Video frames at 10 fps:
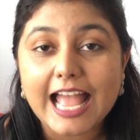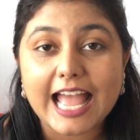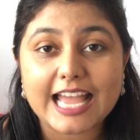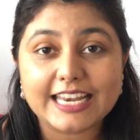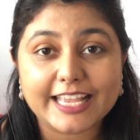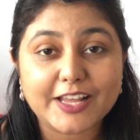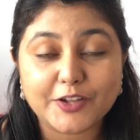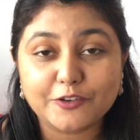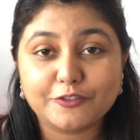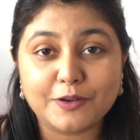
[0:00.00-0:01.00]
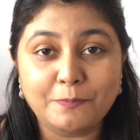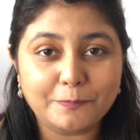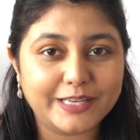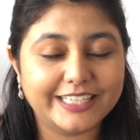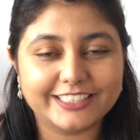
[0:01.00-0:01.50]
and I kind of
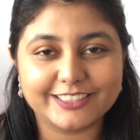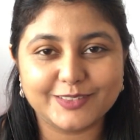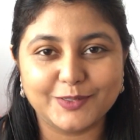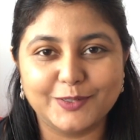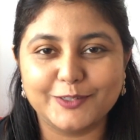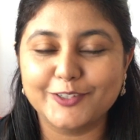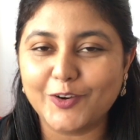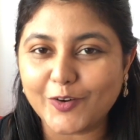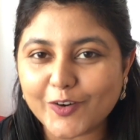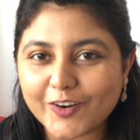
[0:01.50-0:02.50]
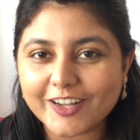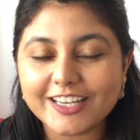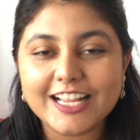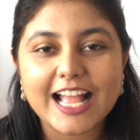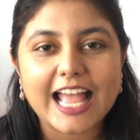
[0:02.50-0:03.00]
completed the whole
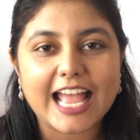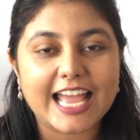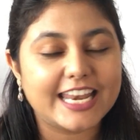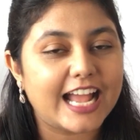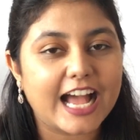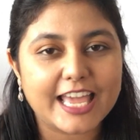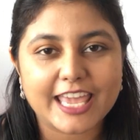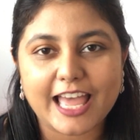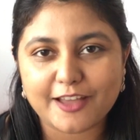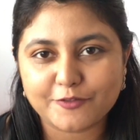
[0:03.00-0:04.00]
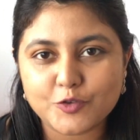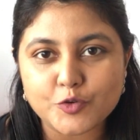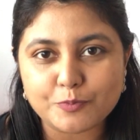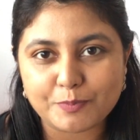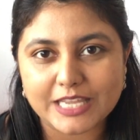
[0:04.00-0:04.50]
haul and I have to
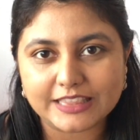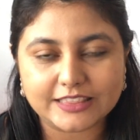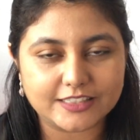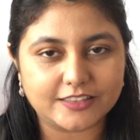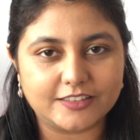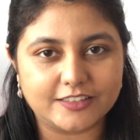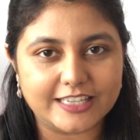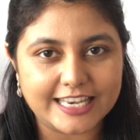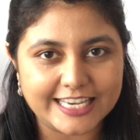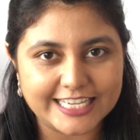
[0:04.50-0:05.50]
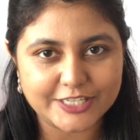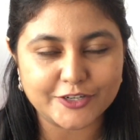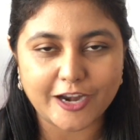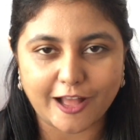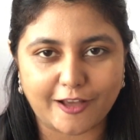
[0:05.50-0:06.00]
repeat the
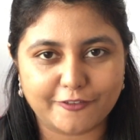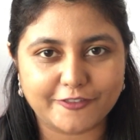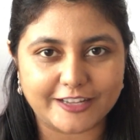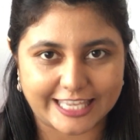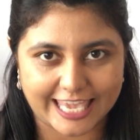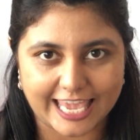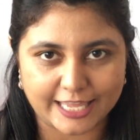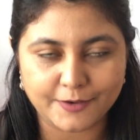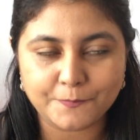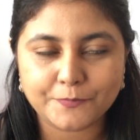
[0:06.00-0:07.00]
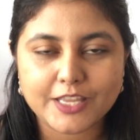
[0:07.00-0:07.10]
later half again.